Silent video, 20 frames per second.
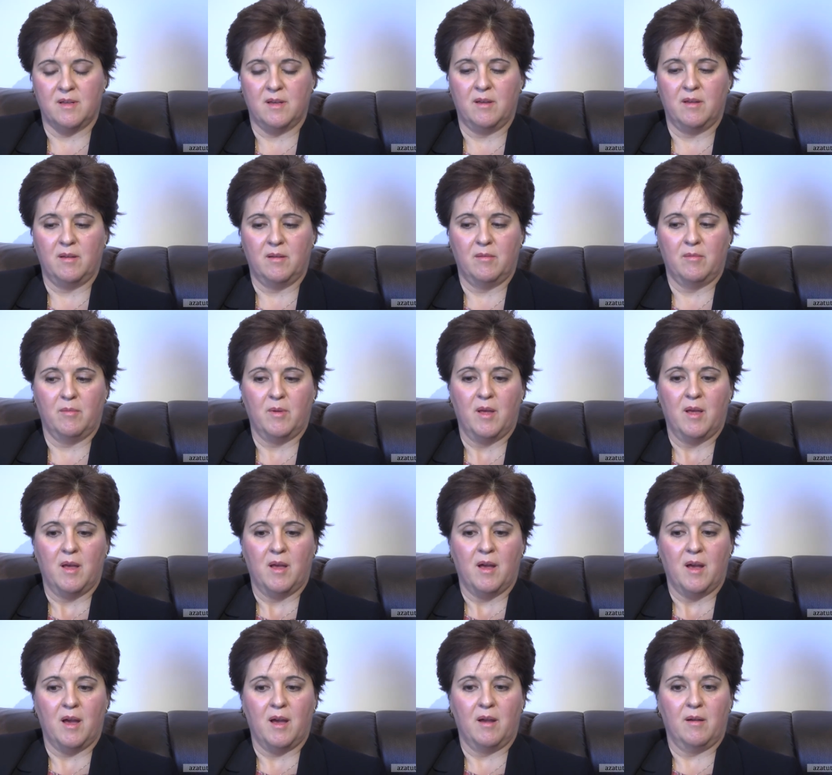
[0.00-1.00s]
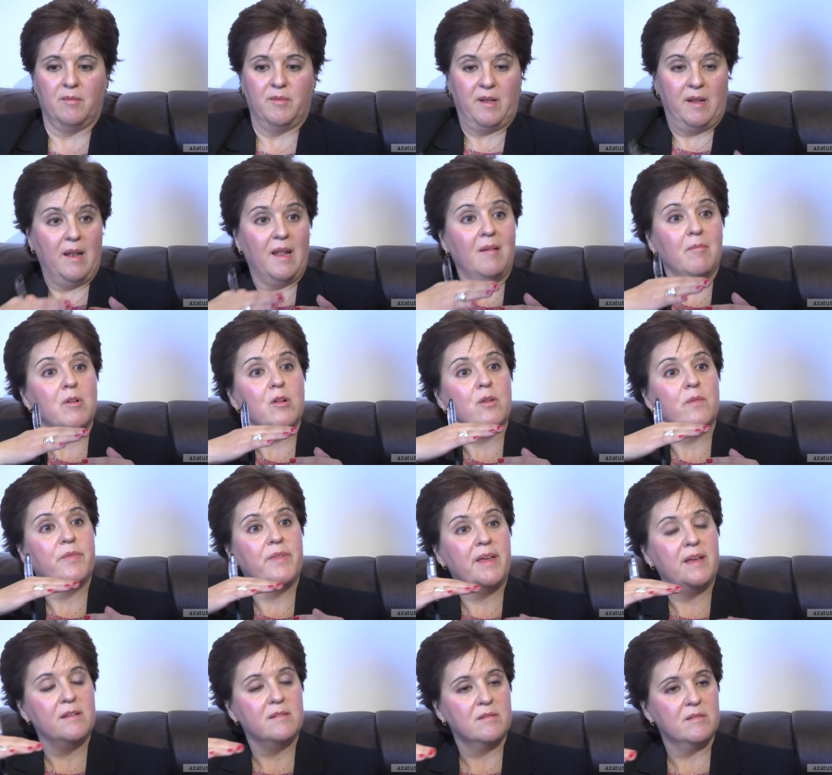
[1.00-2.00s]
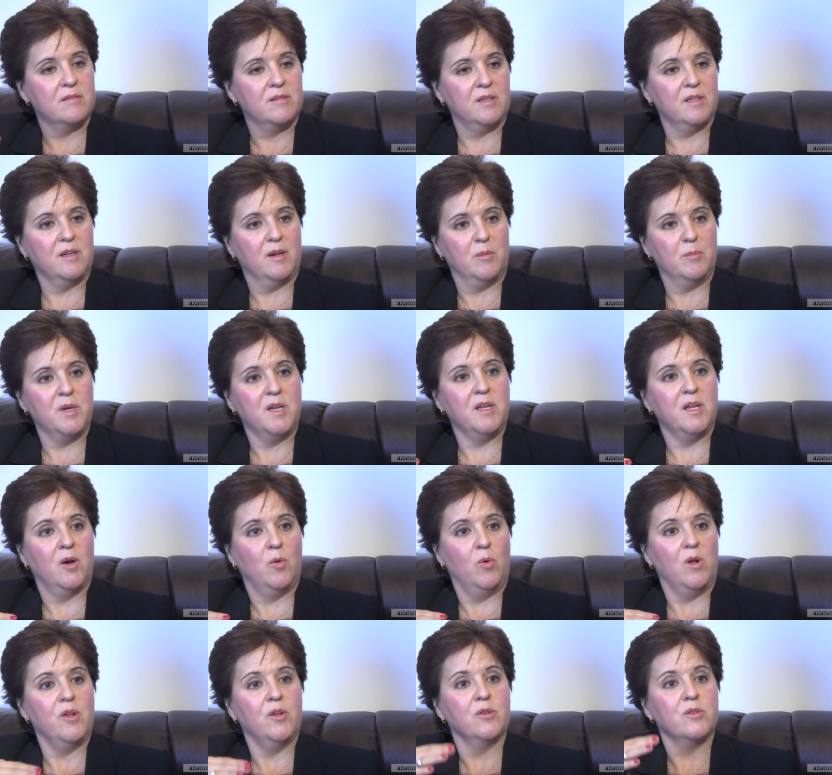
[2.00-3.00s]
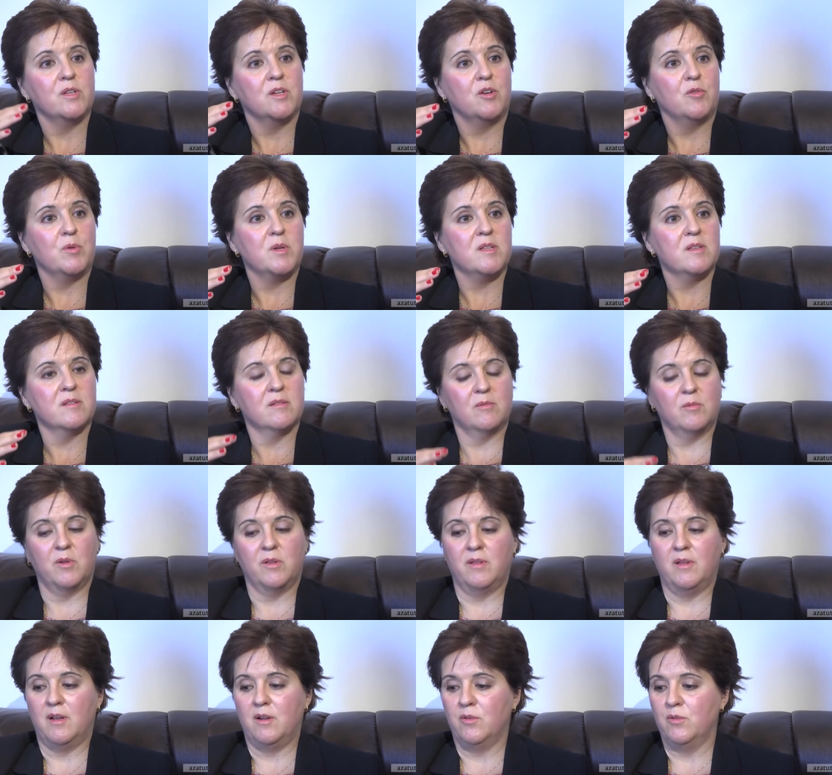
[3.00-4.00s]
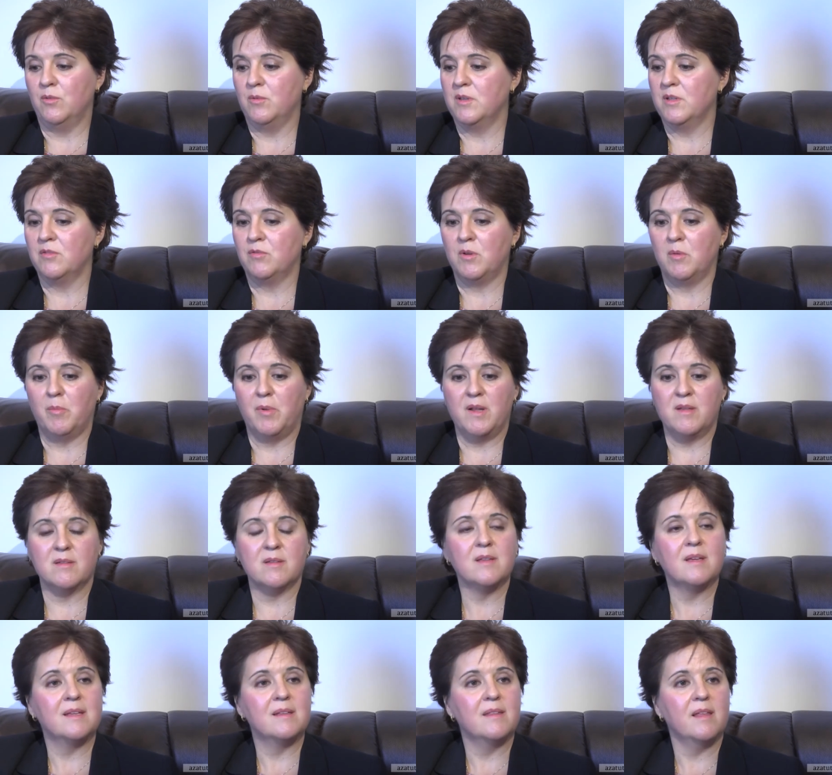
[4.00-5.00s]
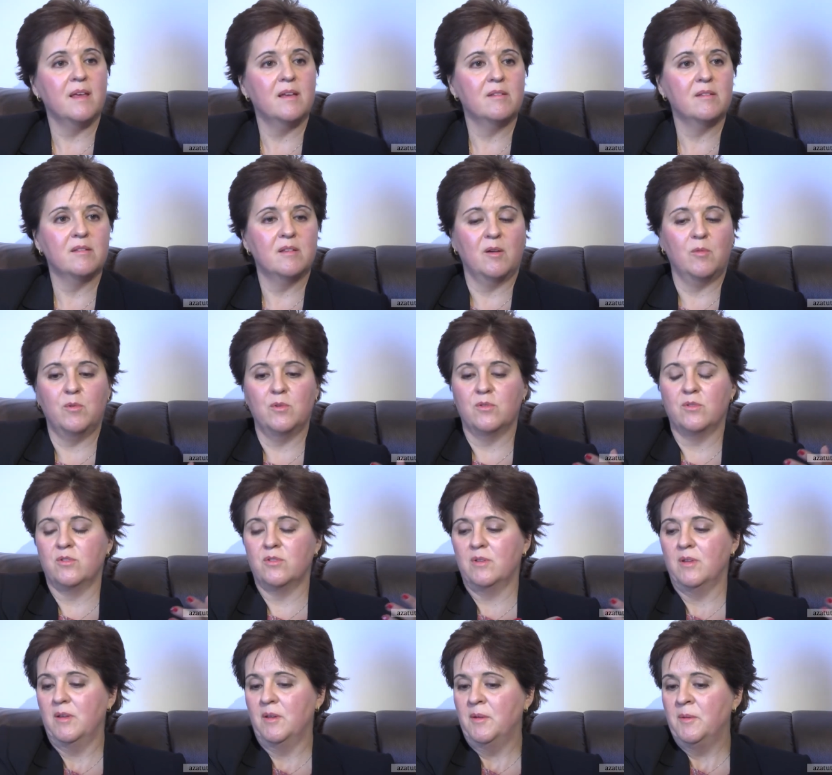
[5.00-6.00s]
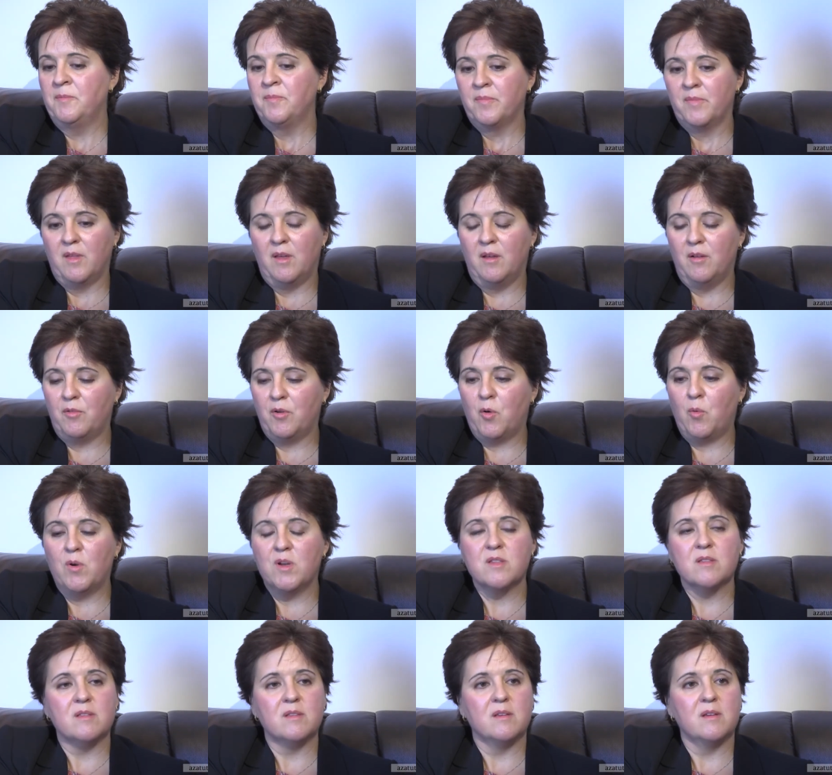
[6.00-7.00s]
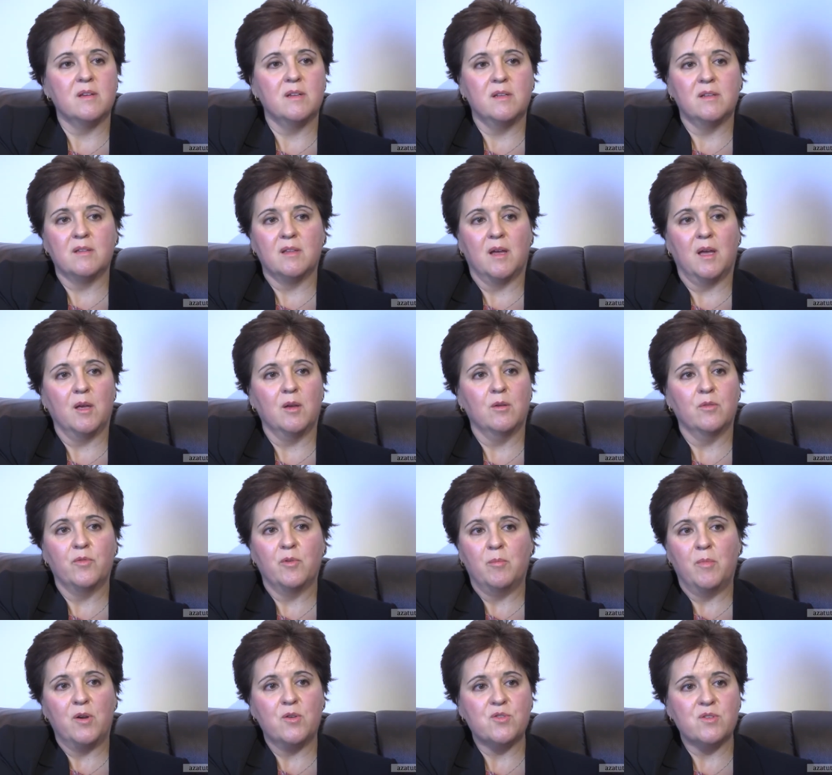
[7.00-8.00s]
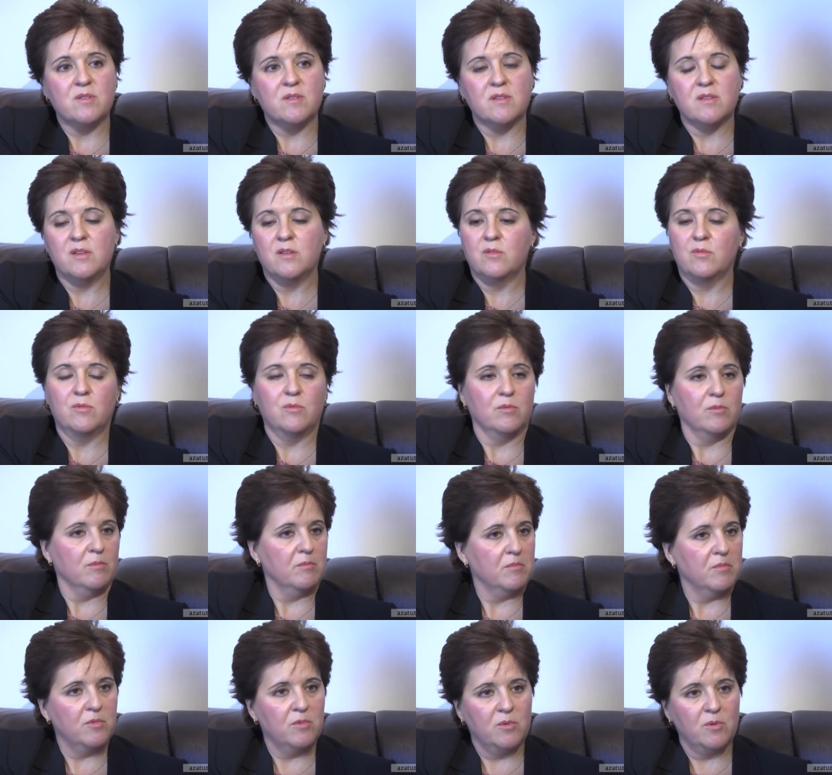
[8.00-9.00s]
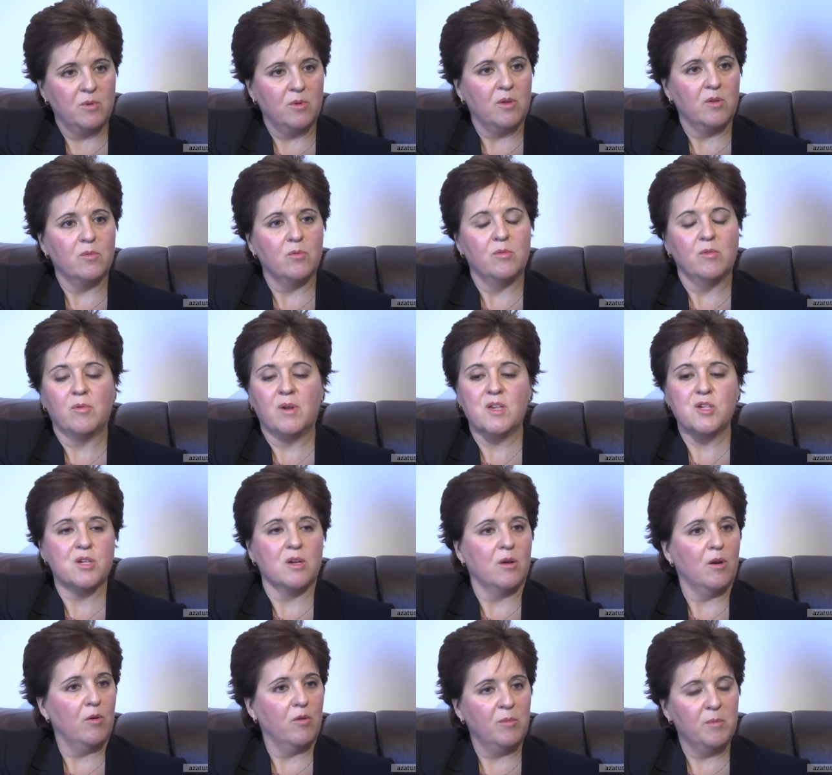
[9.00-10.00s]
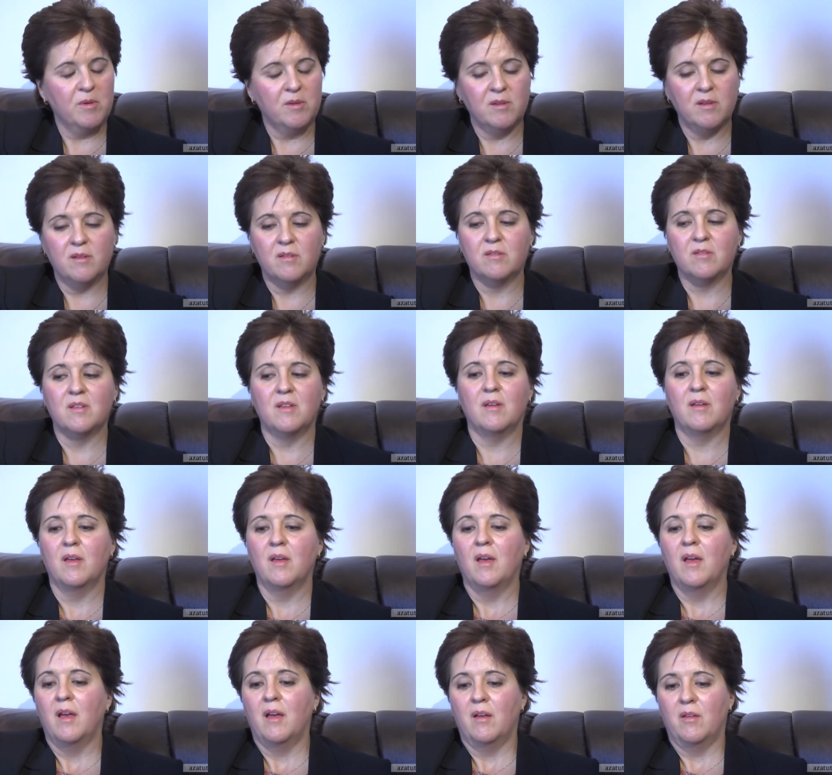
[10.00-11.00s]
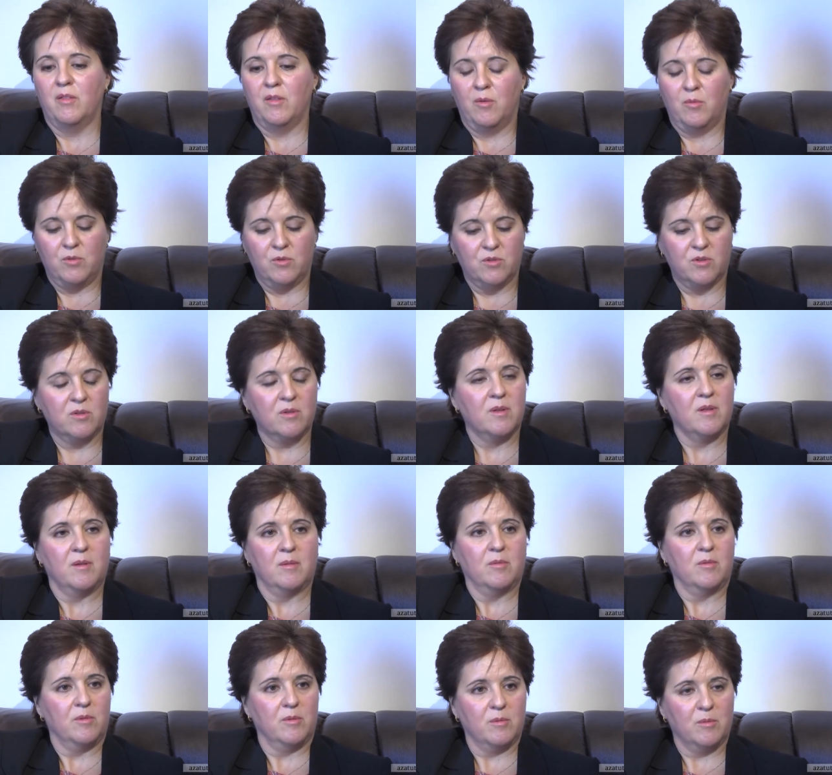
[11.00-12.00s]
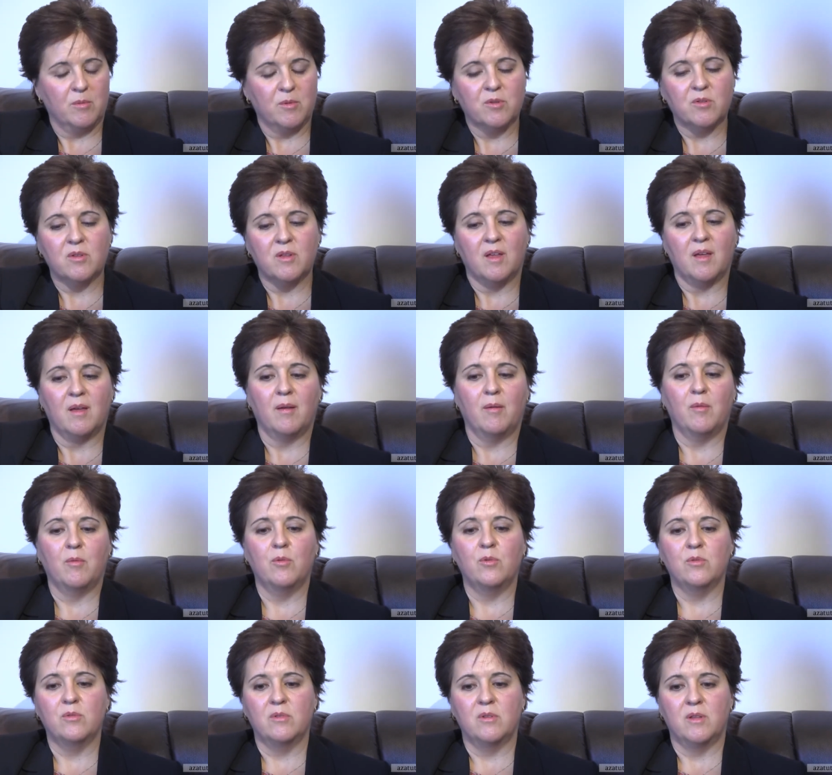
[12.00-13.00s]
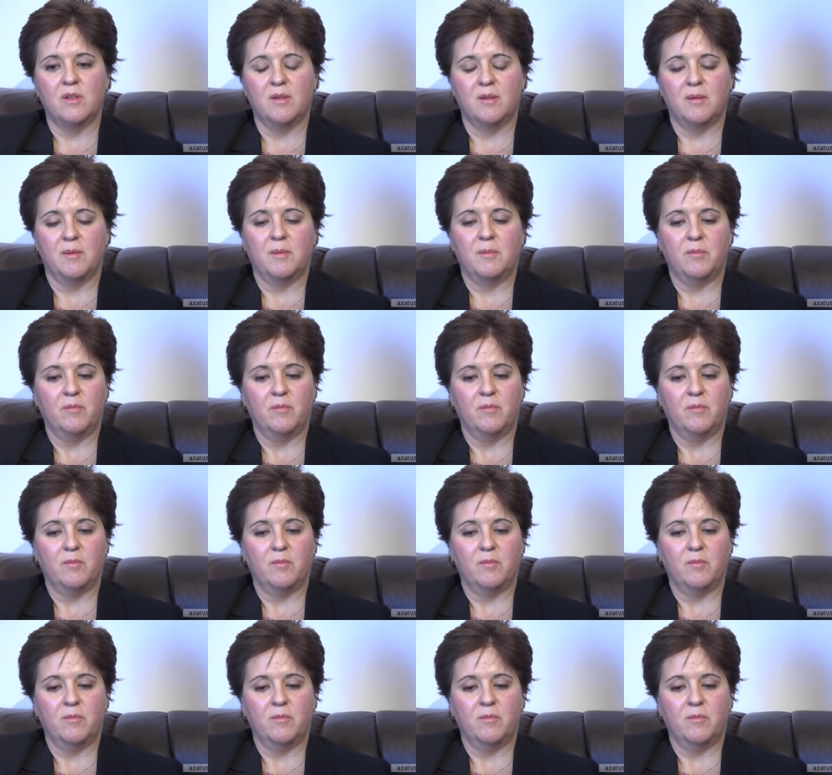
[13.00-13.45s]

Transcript: The level of debt in Armenia will not increase. What they are doing is replacing a debt that was requested in a time of emergency to the Russian government that I think was good